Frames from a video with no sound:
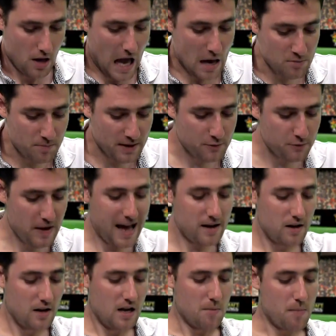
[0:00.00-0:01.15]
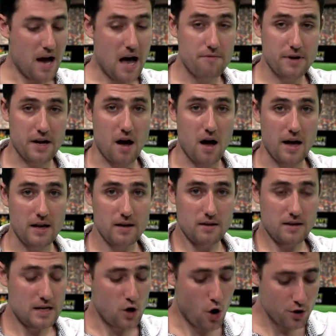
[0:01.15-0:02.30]
I'm a big fan. My other guy,
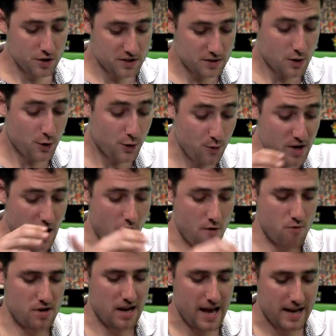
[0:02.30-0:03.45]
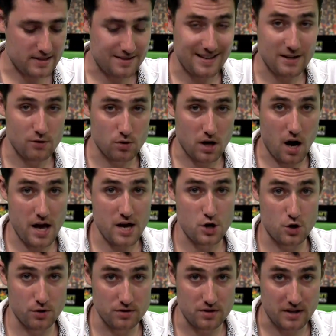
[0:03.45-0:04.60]
he costs 300 less, Ilkay
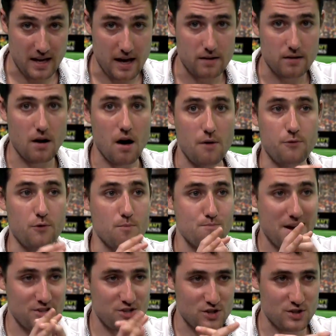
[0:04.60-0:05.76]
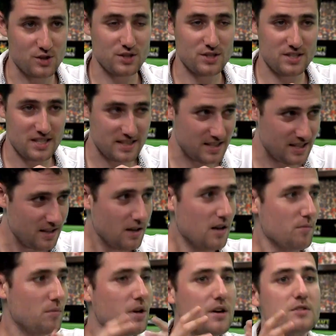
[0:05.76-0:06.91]
Gundogan of Manchester City,
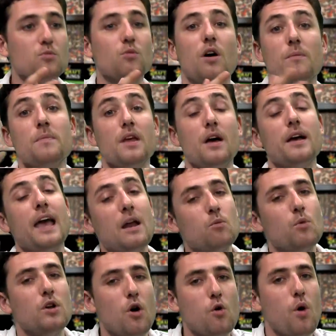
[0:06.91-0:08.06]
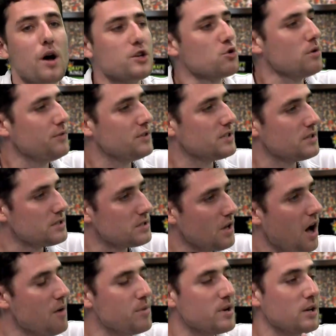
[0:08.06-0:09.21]
because, well, again, we're not quite sure if he's going to
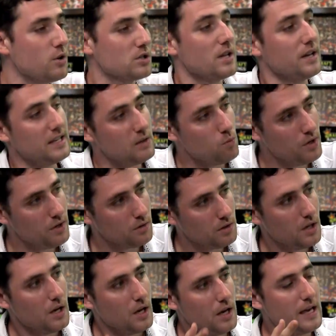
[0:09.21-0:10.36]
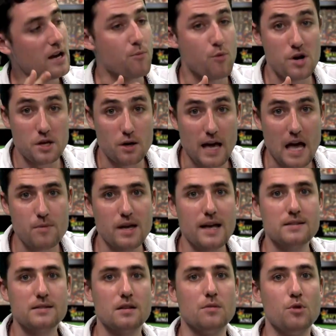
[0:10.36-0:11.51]
start, but it looks like he will. He had a pretty good game
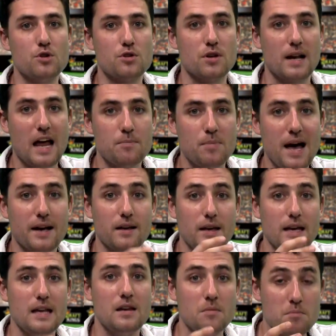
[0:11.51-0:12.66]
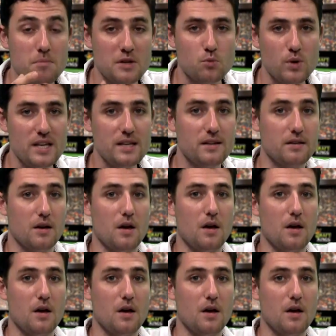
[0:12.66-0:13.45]
against Mönchengladbach in midweek.